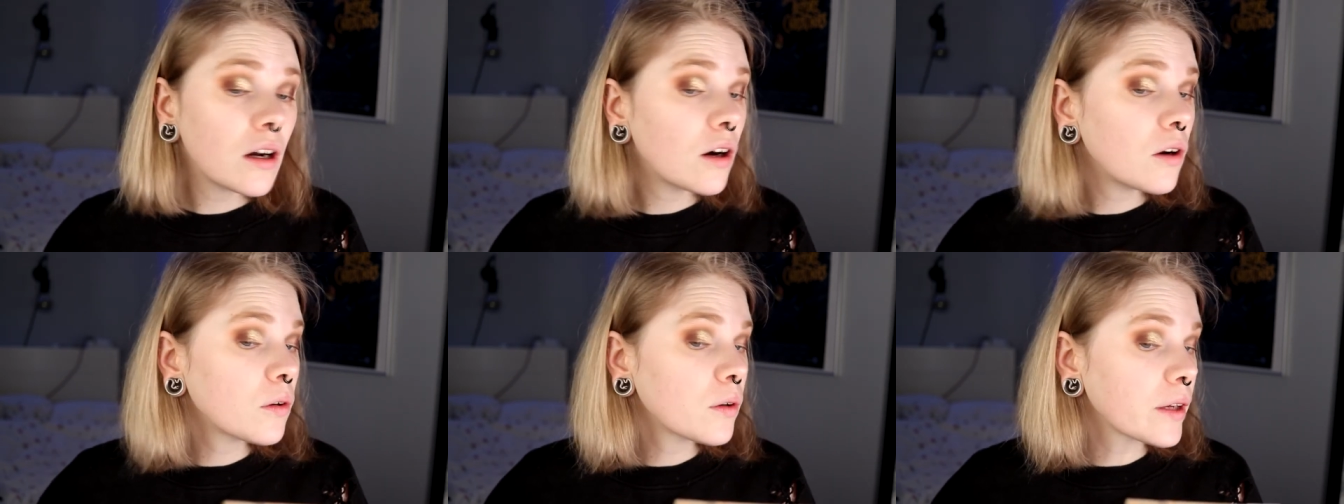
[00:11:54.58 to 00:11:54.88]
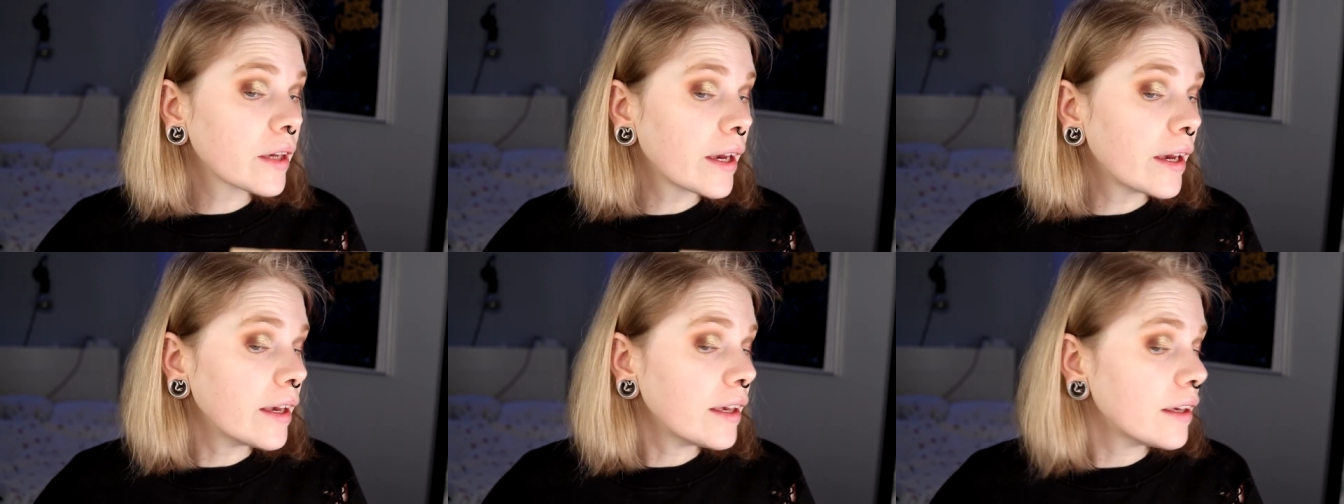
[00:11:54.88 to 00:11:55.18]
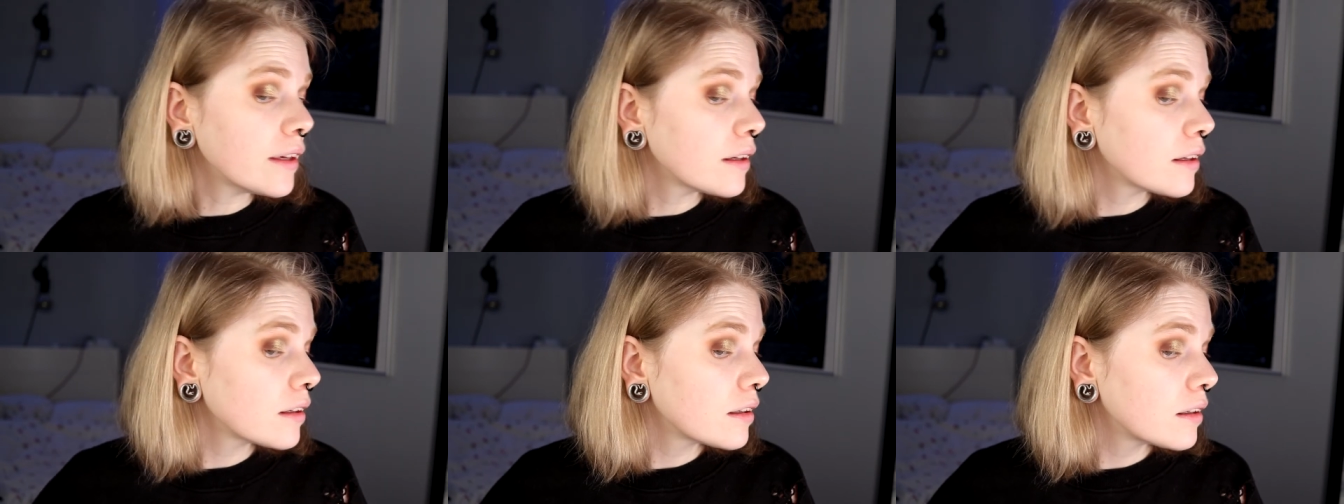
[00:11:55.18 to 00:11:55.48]

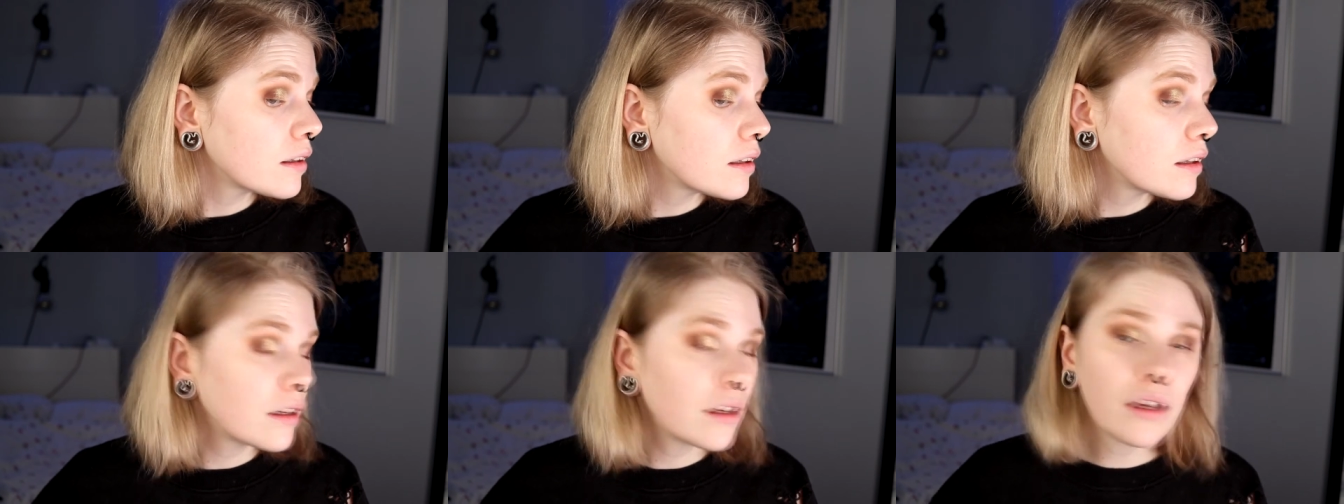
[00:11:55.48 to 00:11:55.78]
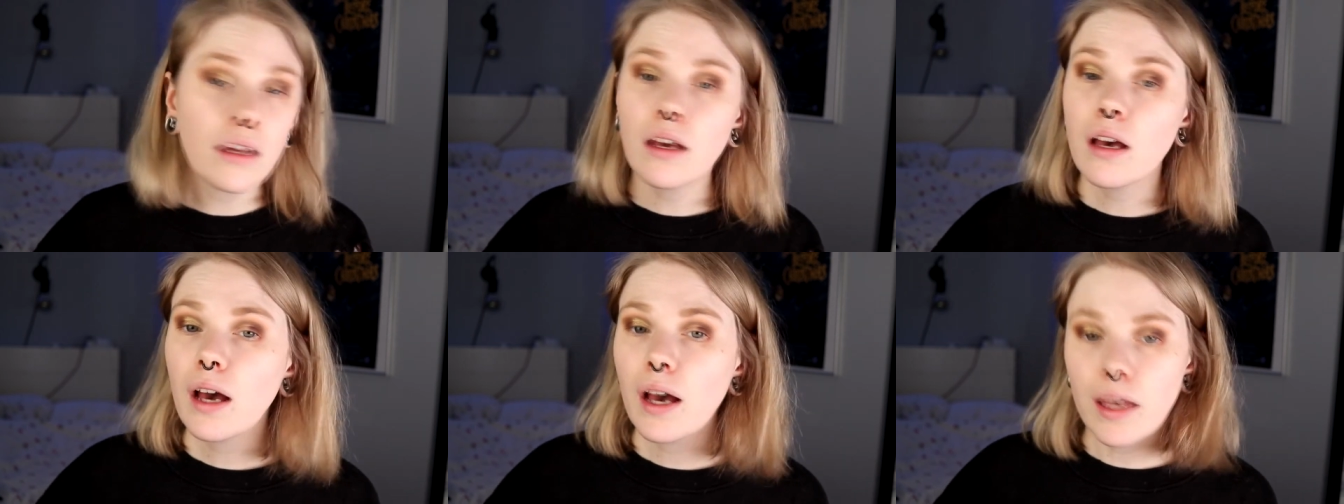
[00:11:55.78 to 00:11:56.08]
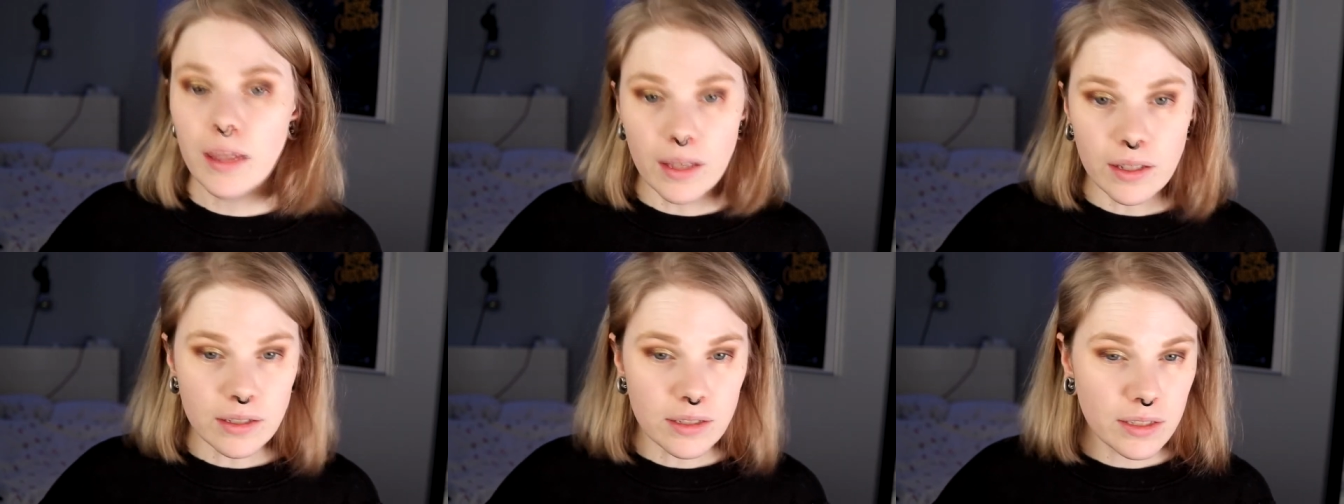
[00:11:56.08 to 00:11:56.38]
Okay,
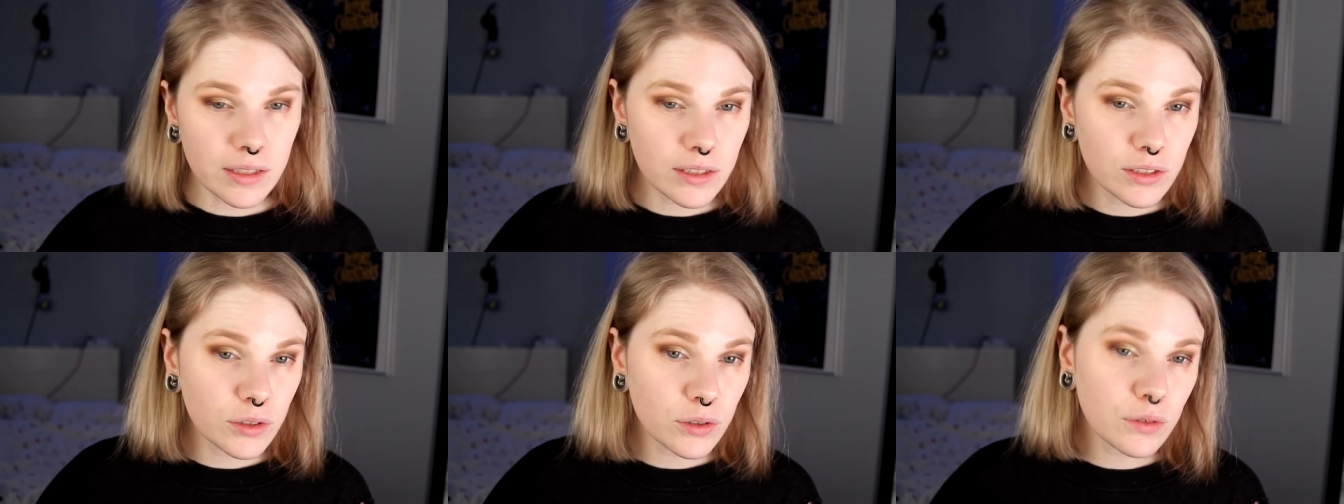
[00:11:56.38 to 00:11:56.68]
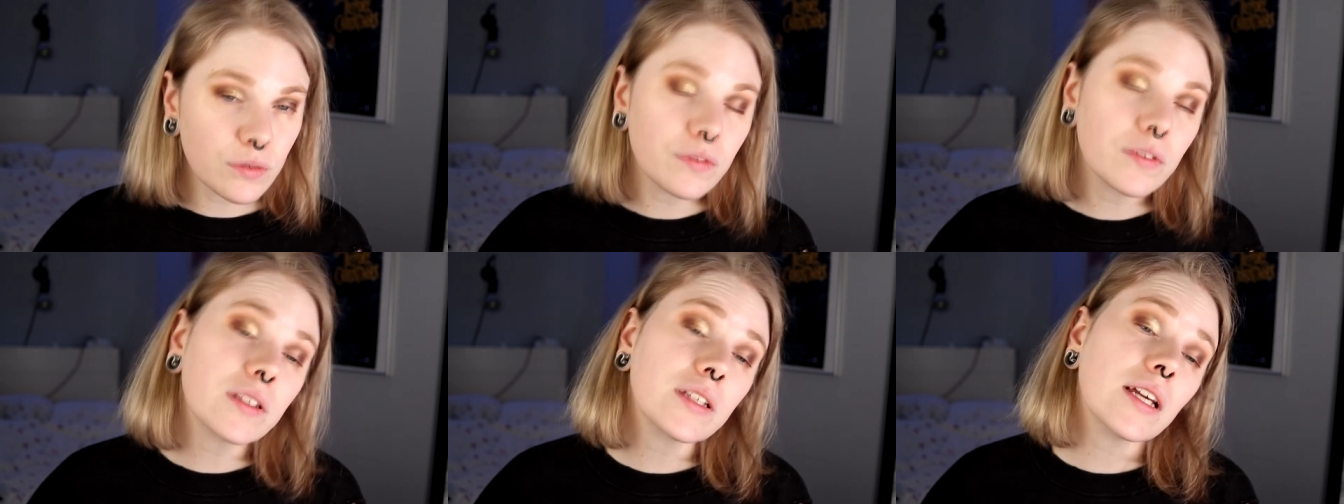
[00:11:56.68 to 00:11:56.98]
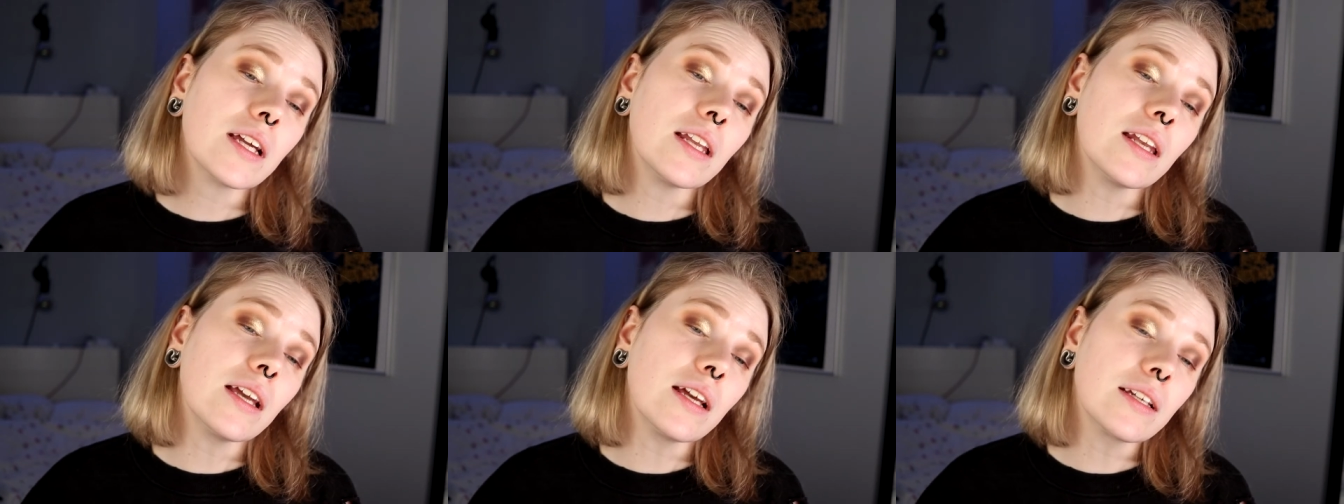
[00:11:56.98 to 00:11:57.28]
I actually do think
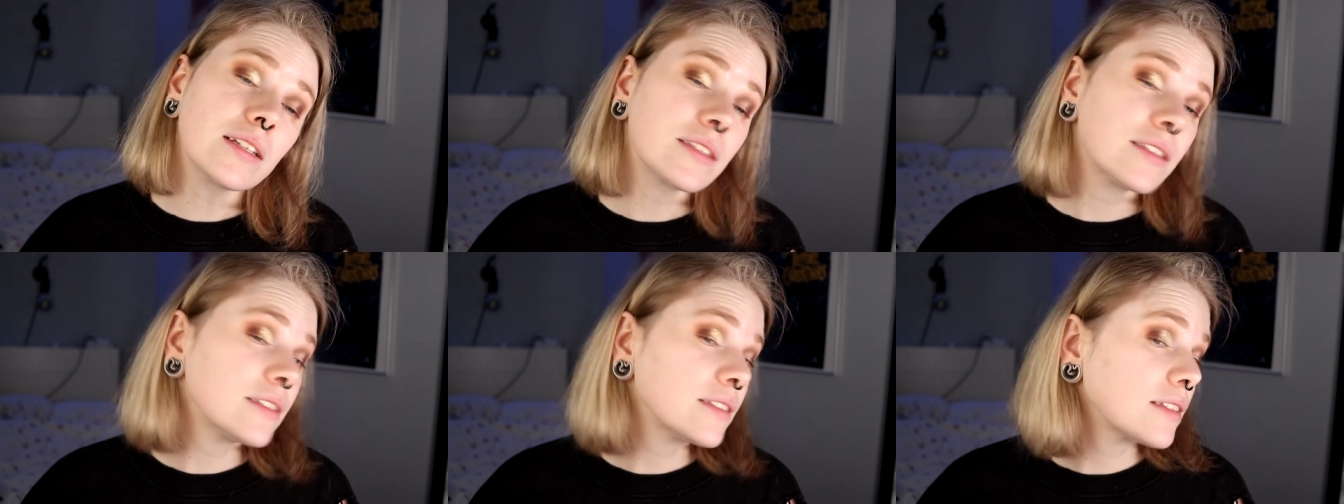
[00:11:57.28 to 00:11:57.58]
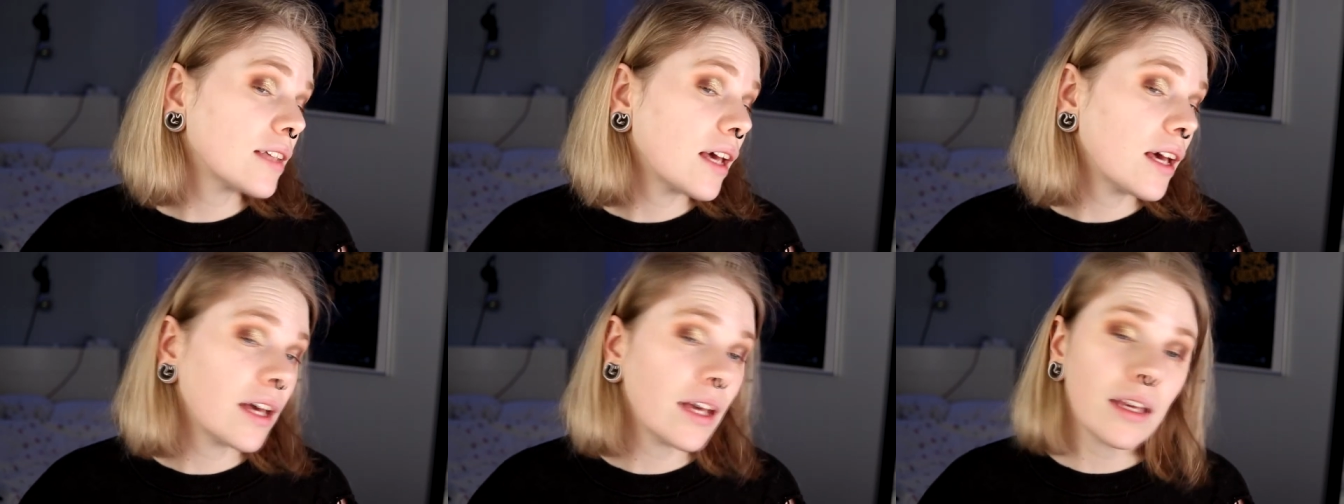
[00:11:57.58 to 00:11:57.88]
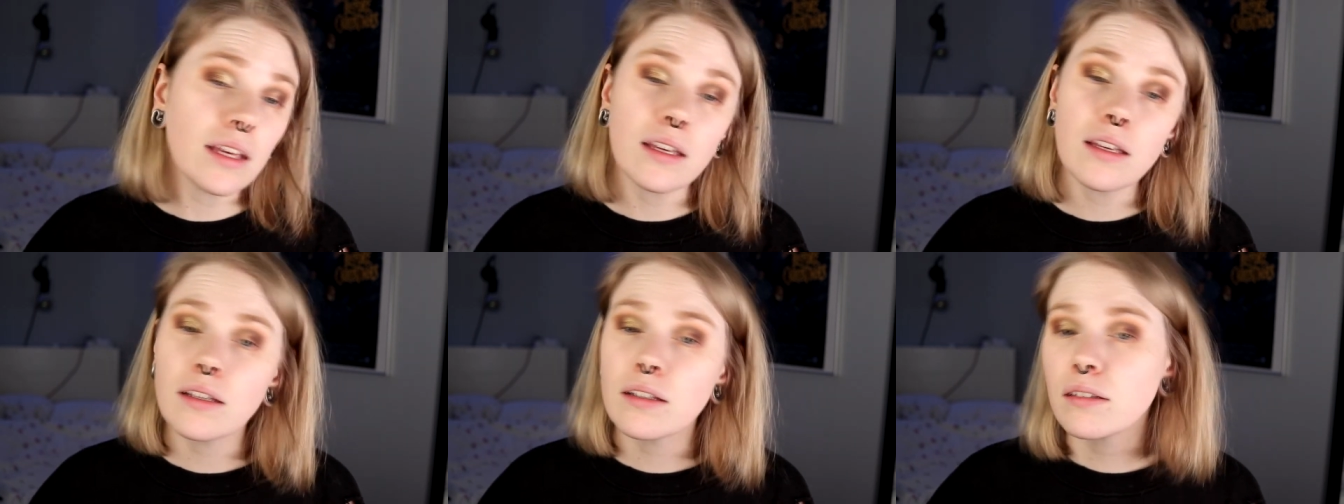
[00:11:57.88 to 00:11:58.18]
I like this
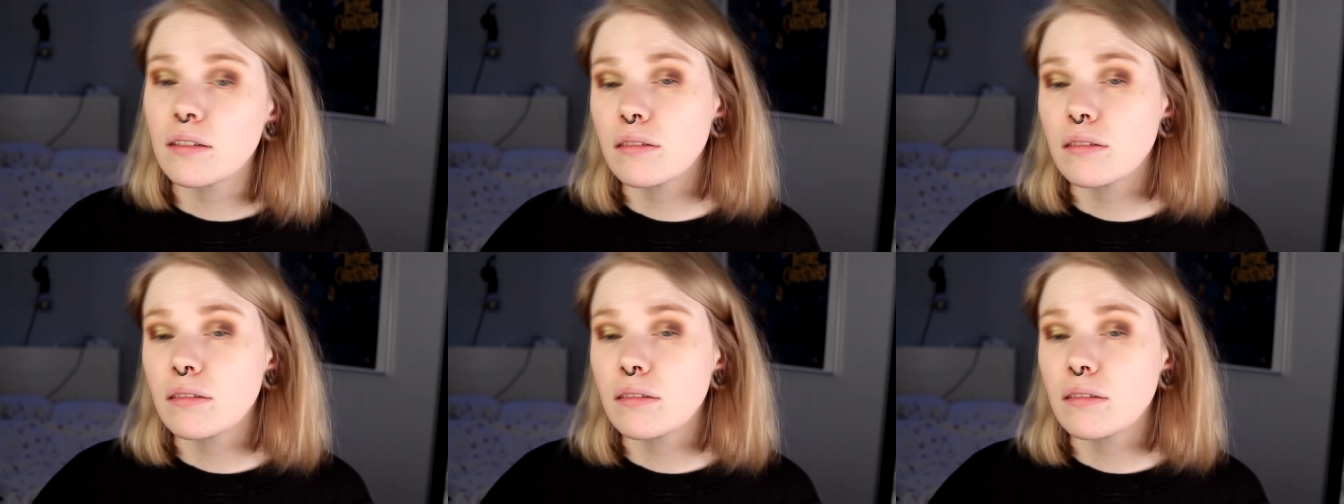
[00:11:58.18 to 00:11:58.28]
eye.